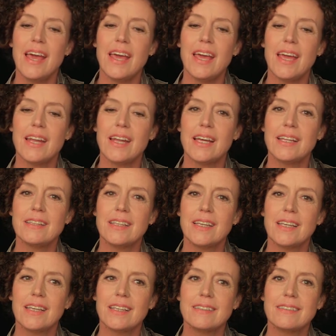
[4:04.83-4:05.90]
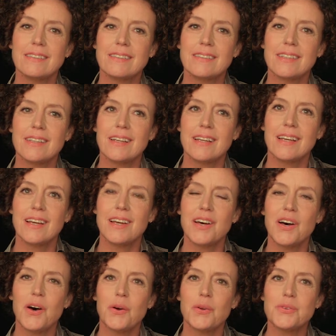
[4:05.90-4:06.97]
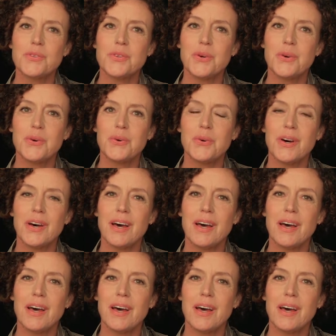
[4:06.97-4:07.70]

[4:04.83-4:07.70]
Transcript: I think it's also